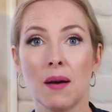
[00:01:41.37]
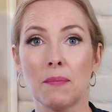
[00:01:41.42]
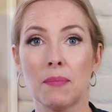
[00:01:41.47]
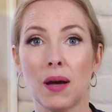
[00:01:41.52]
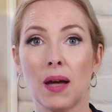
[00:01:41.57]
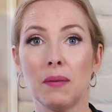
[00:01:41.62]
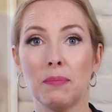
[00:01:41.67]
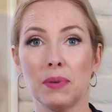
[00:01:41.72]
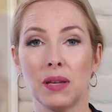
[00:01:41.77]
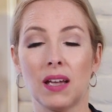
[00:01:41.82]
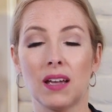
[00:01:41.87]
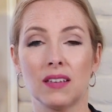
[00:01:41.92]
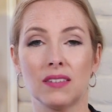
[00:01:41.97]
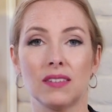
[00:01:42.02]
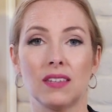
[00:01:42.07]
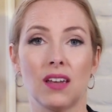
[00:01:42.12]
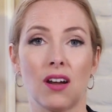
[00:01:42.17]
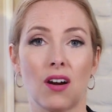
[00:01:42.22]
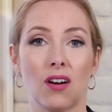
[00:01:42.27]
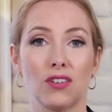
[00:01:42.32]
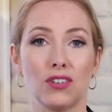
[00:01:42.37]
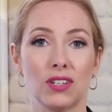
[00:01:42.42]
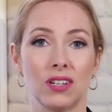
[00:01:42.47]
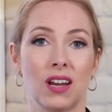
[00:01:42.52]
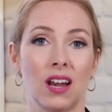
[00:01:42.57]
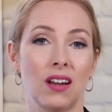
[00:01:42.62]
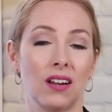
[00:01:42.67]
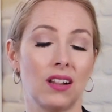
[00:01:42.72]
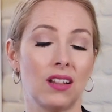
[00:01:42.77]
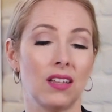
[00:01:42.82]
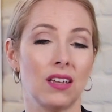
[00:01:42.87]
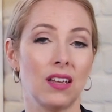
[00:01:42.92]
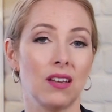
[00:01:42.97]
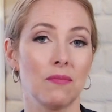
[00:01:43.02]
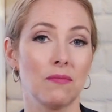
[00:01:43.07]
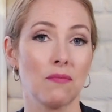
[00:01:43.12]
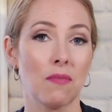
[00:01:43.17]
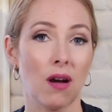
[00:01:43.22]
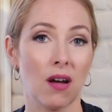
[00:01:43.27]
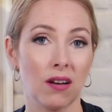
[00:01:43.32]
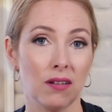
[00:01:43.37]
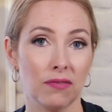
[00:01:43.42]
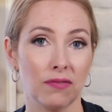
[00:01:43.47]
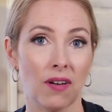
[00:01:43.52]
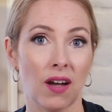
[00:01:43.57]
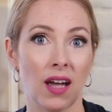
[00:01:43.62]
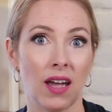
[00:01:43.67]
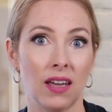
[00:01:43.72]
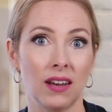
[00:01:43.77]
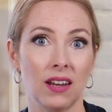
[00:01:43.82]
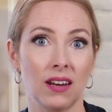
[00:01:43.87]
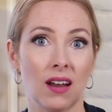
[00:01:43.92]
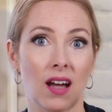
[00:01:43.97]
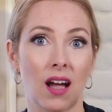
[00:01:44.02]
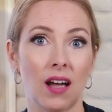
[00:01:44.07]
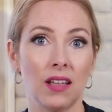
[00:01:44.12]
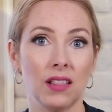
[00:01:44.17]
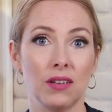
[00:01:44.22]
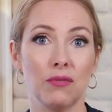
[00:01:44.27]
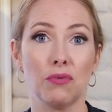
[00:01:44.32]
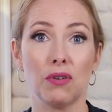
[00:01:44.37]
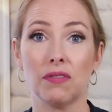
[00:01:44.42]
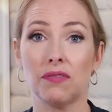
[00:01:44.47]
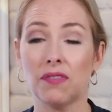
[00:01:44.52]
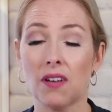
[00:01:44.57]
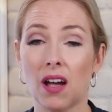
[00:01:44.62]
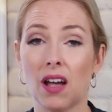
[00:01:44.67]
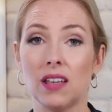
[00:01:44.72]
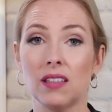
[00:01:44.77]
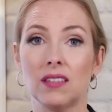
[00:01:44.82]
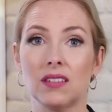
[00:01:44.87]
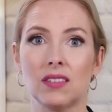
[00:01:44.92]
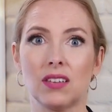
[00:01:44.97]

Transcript: but because they are genetically modified and highly refined,